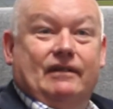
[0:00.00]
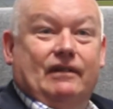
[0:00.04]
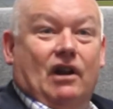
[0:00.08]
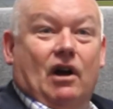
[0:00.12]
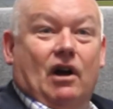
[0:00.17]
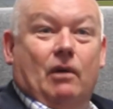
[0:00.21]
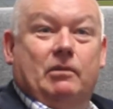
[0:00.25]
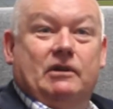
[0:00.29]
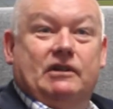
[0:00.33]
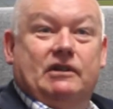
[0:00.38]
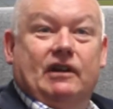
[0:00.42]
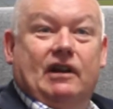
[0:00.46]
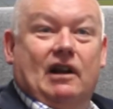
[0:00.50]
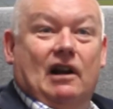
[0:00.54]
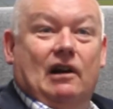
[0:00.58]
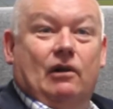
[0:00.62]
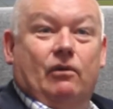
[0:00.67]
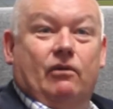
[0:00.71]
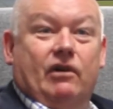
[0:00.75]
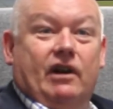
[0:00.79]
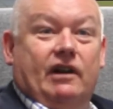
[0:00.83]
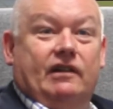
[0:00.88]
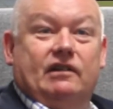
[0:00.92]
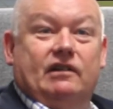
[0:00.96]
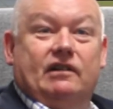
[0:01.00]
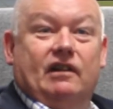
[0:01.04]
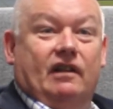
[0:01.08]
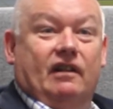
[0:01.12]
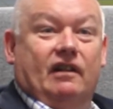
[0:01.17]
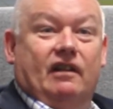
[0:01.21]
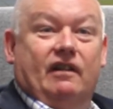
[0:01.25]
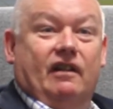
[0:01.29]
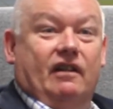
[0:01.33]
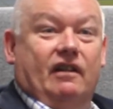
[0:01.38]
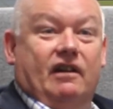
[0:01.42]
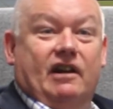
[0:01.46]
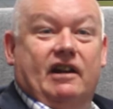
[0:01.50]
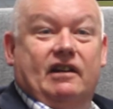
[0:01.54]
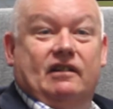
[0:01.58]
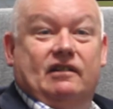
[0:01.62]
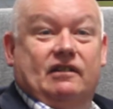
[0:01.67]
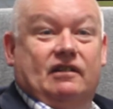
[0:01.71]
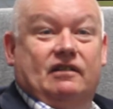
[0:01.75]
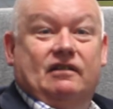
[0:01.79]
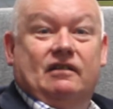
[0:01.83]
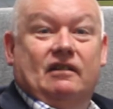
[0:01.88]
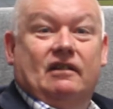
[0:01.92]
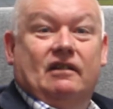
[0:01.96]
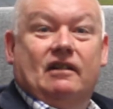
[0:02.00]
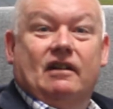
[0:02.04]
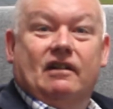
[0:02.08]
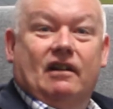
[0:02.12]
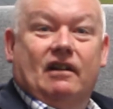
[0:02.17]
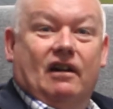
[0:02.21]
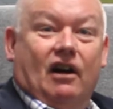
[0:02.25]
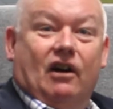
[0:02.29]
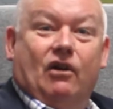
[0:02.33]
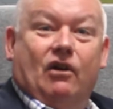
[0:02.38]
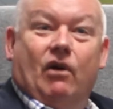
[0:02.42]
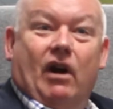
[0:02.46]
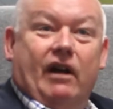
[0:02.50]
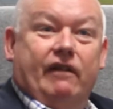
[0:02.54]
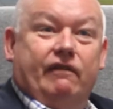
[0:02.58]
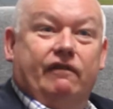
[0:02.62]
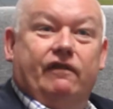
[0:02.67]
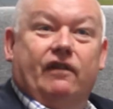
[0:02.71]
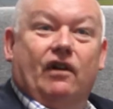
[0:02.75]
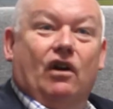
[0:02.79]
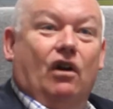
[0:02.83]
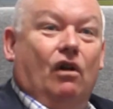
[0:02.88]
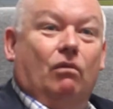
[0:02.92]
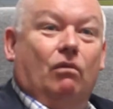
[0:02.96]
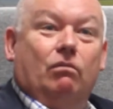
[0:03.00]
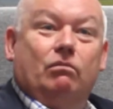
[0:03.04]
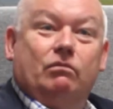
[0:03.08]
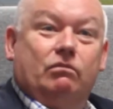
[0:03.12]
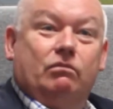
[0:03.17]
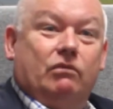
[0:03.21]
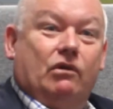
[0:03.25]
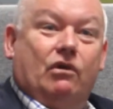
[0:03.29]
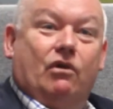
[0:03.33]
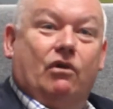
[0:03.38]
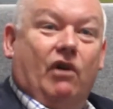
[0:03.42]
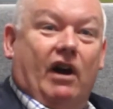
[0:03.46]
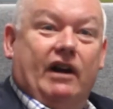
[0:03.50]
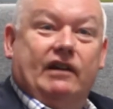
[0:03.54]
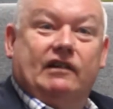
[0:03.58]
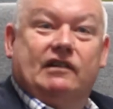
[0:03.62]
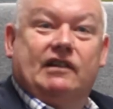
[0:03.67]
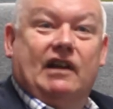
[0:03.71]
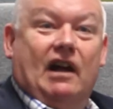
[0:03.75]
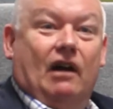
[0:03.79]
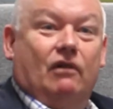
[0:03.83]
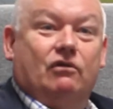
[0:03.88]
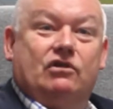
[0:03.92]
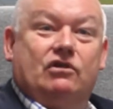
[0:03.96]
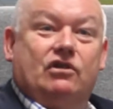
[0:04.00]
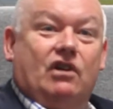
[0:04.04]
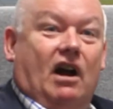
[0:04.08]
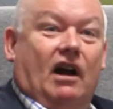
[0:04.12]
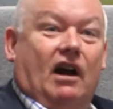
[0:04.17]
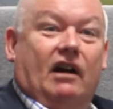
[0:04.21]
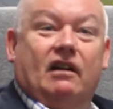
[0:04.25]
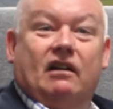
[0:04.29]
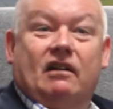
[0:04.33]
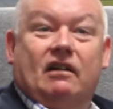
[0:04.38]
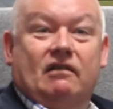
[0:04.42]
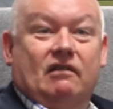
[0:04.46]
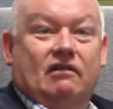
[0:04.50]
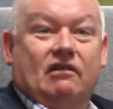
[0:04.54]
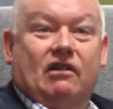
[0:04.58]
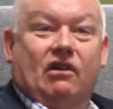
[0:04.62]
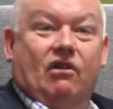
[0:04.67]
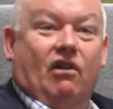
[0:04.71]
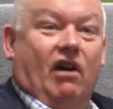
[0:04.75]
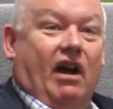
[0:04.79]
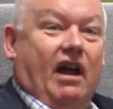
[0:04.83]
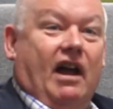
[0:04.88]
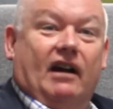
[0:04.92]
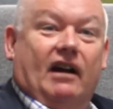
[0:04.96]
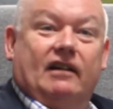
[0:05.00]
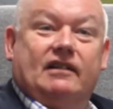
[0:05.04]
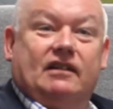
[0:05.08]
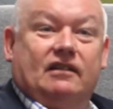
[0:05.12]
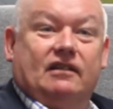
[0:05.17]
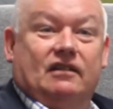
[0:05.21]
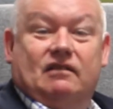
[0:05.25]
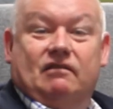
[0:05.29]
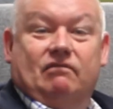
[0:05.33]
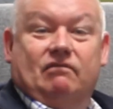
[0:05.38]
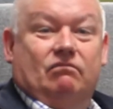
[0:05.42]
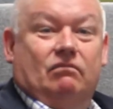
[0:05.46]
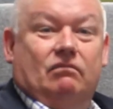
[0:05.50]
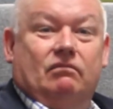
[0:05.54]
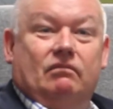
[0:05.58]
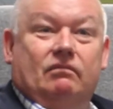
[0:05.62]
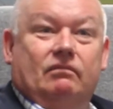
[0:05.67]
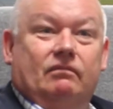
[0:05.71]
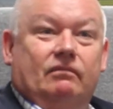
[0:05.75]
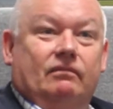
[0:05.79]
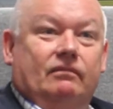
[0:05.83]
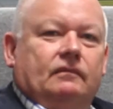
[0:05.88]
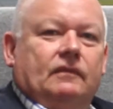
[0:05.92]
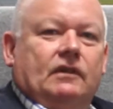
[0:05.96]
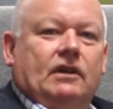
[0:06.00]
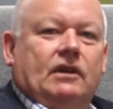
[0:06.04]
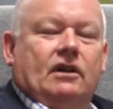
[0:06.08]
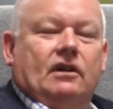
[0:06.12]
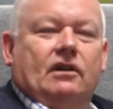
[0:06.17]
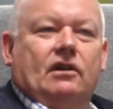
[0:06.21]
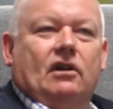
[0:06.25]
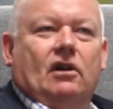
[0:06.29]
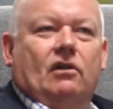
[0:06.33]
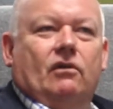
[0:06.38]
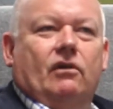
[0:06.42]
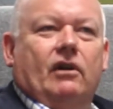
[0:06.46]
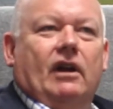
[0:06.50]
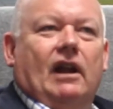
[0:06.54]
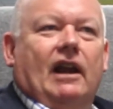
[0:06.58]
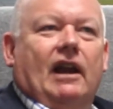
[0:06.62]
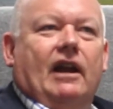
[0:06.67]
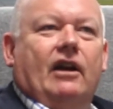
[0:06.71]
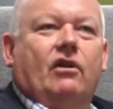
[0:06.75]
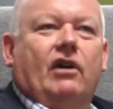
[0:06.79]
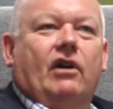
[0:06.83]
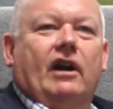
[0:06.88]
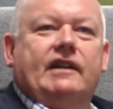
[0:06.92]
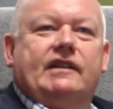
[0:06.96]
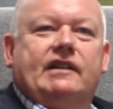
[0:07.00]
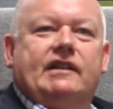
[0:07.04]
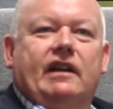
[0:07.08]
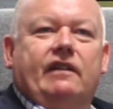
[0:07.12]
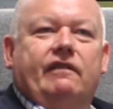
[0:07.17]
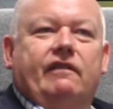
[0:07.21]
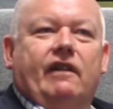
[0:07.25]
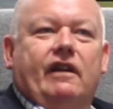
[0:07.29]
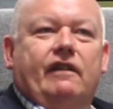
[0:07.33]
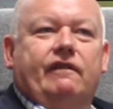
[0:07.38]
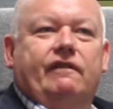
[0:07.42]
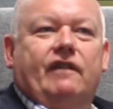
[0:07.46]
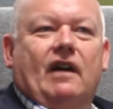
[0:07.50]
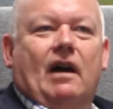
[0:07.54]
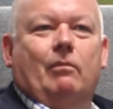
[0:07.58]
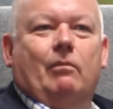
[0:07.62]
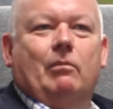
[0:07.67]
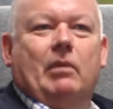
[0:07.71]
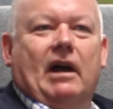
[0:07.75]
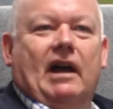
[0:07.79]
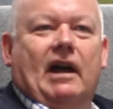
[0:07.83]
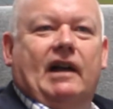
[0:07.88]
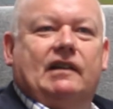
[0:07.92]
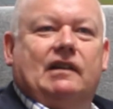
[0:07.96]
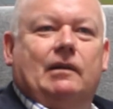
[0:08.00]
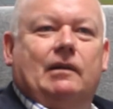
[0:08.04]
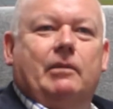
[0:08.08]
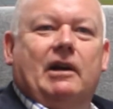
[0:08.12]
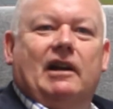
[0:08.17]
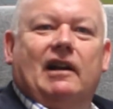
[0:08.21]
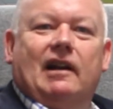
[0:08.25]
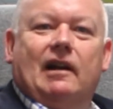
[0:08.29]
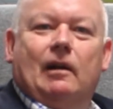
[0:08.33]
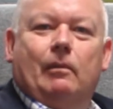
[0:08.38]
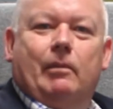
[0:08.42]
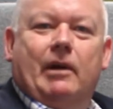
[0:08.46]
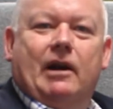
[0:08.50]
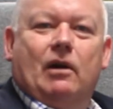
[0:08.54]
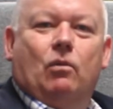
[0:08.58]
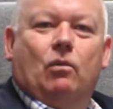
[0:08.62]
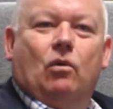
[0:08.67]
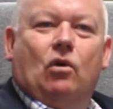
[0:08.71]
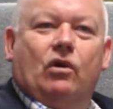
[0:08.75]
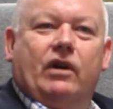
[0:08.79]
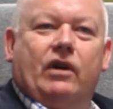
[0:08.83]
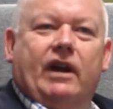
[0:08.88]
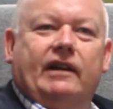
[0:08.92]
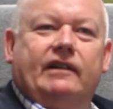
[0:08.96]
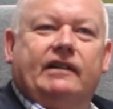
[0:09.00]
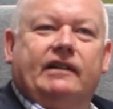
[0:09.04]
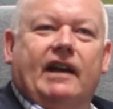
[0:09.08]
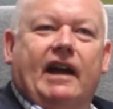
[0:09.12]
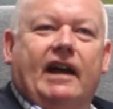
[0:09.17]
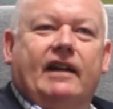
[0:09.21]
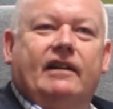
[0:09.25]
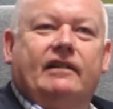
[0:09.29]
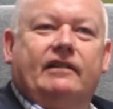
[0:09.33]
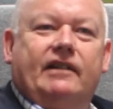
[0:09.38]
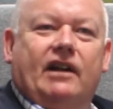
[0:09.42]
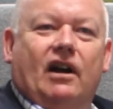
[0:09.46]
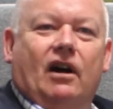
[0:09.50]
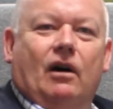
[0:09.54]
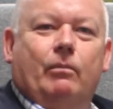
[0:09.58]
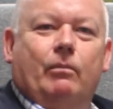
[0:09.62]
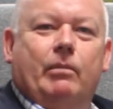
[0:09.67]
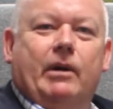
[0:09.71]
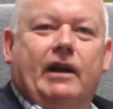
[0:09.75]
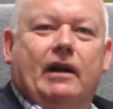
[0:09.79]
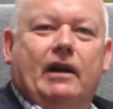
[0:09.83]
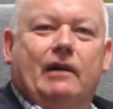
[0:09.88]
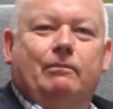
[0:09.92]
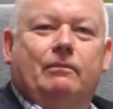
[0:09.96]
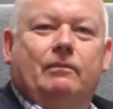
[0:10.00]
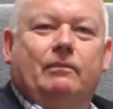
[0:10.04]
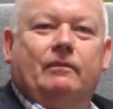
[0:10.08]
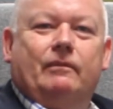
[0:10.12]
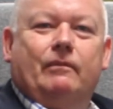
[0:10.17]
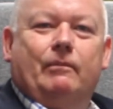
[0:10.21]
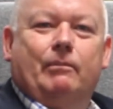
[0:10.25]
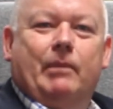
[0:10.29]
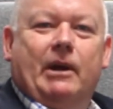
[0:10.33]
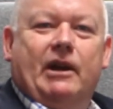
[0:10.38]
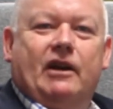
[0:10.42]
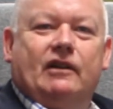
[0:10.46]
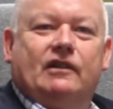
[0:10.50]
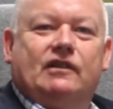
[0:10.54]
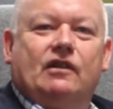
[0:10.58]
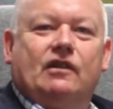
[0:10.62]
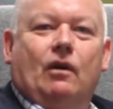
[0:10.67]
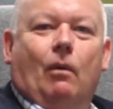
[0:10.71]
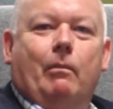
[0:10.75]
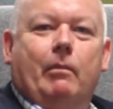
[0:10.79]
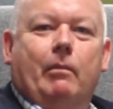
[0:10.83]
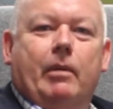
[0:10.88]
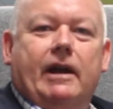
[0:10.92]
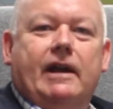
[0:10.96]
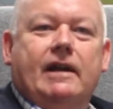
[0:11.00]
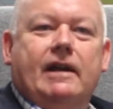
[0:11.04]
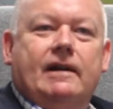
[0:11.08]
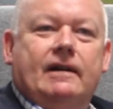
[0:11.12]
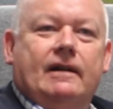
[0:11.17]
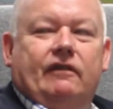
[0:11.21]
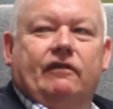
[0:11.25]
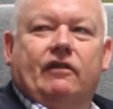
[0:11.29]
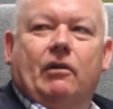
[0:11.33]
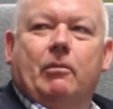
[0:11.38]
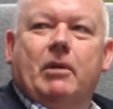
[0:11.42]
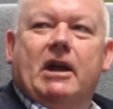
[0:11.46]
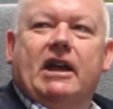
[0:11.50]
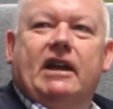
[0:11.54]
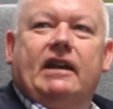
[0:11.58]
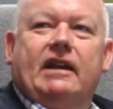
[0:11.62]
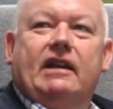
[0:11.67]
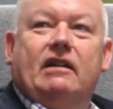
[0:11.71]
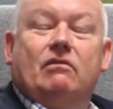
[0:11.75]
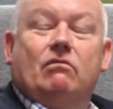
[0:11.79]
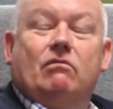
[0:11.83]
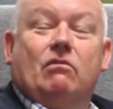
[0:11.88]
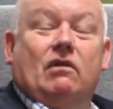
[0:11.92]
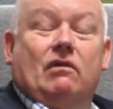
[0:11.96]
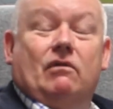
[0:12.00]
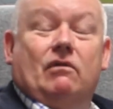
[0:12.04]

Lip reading: No particular reason other than it's a great film, great soundtrack, great actors. Not really a great TV fan, but has to be a little bit of Walking Dead. Can't beat it. Beat a zombie. For me,